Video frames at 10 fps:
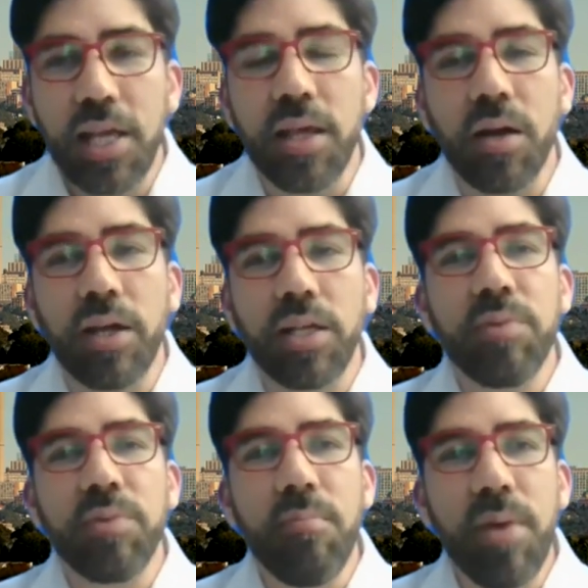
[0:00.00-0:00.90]
There are going to
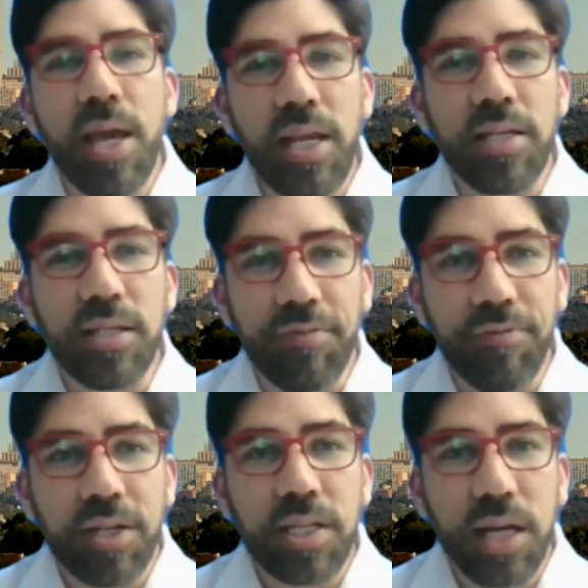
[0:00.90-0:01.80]
be many
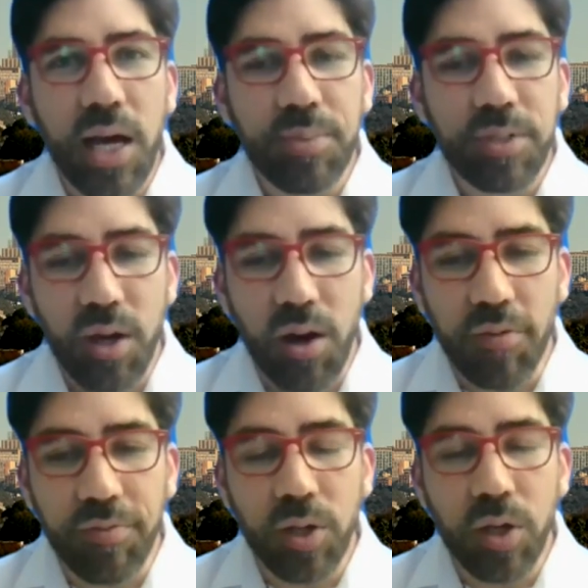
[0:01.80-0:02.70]
different types
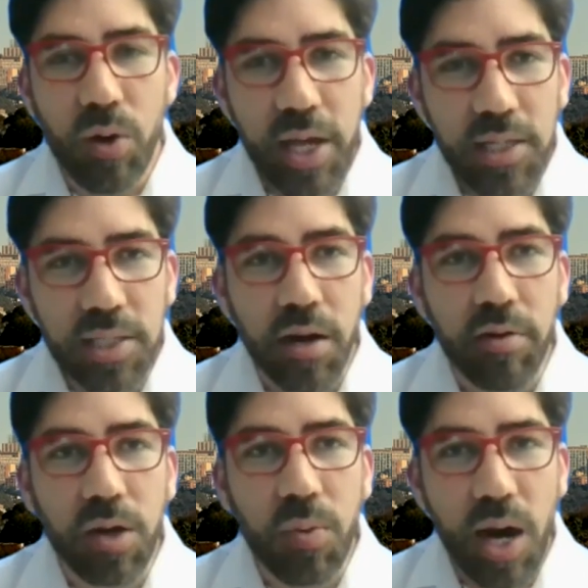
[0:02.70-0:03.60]
of lawyers that are
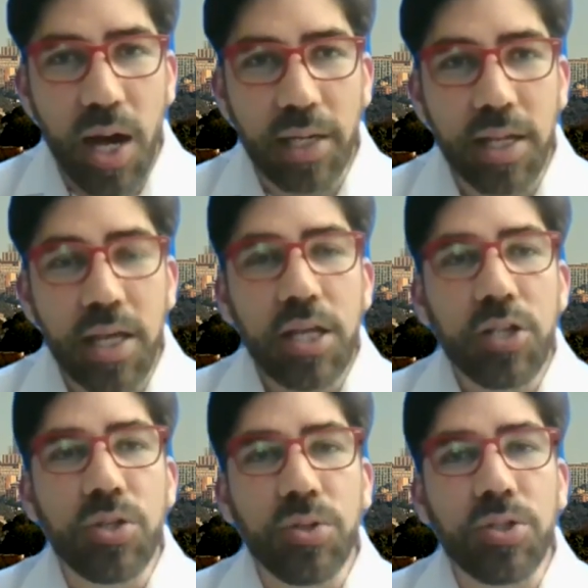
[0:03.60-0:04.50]
required
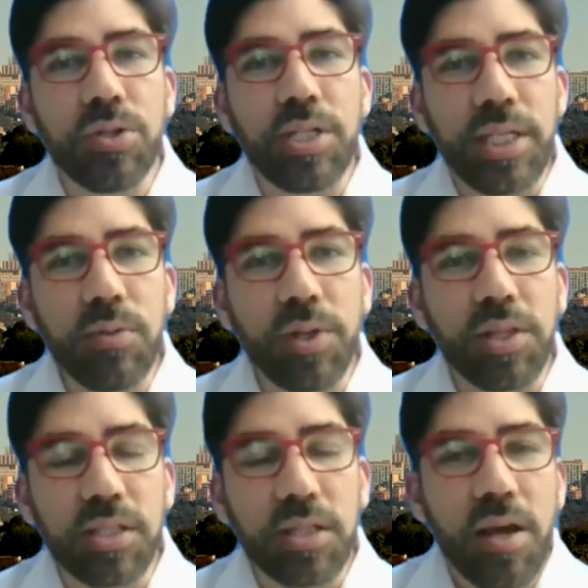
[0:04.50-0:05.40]
to deal with
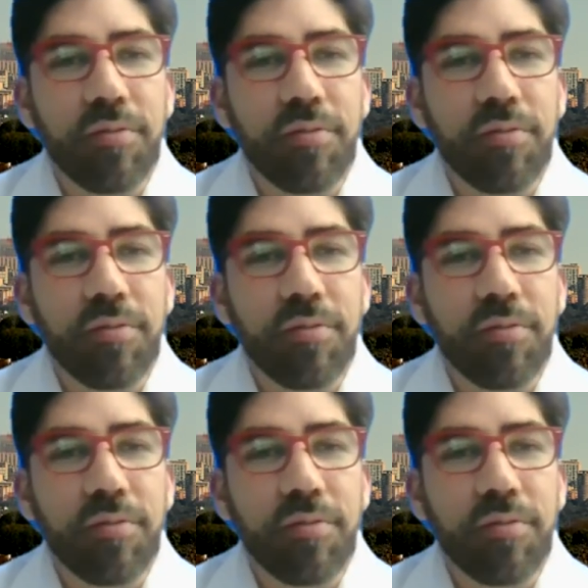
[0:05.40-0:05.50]
this.